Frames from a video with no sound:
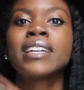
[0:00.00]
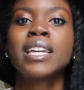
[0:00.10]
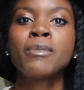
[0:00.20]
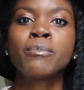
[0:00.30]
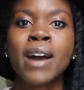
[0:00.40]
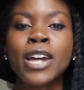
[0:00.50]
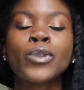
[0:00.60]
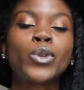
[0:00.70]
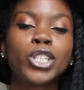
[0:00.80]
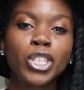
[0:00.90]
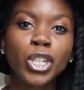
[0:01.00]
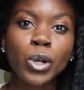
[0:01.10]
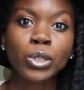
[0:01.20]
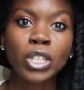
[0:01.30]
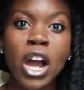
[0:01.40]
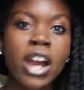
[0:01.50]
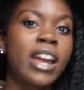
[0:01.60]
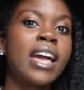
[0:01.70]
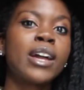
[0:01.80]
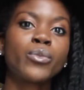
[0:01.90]
keep in mind what your goals are
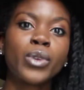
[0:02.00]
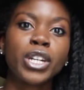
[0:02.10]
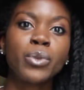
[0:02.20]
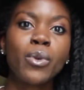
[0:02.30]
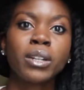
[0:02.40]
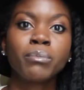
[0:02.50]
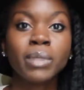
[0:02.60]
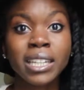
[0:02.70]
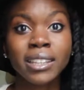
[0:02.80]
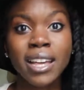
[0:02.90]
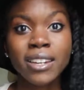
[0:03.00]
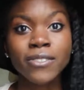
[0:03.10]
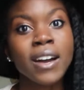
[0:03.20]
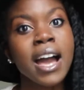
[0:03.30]
and where you want to be in life.